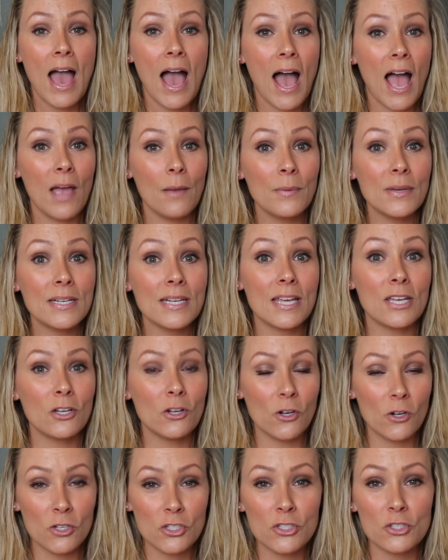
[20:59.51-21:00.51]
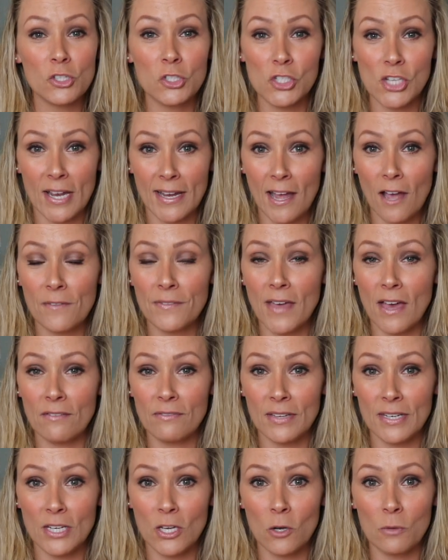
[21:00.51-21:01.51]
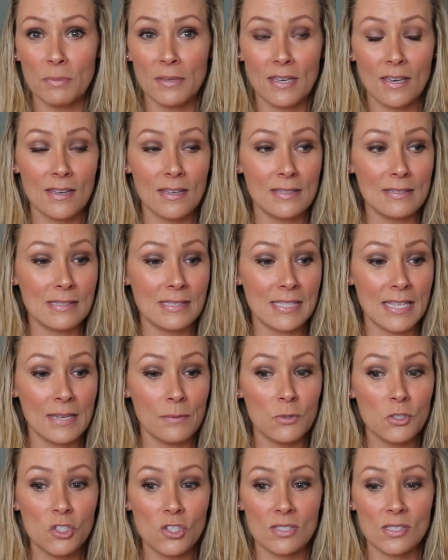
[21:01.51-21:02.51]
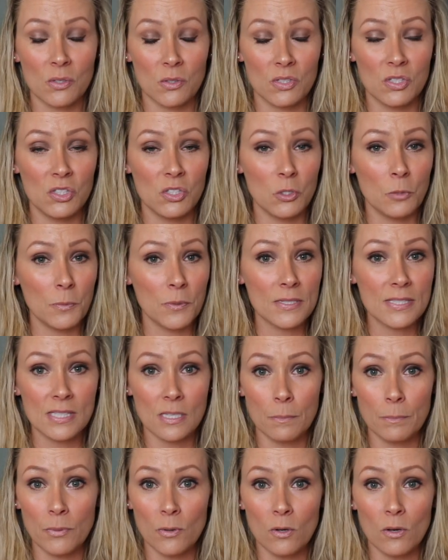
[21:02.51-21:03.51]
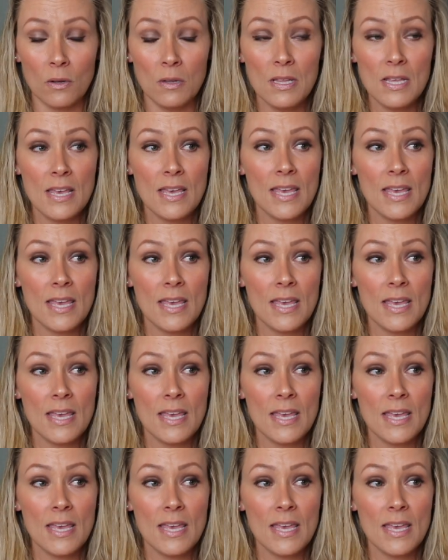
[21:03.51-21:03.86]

I would encourage you to check out that video because it was just a super simple,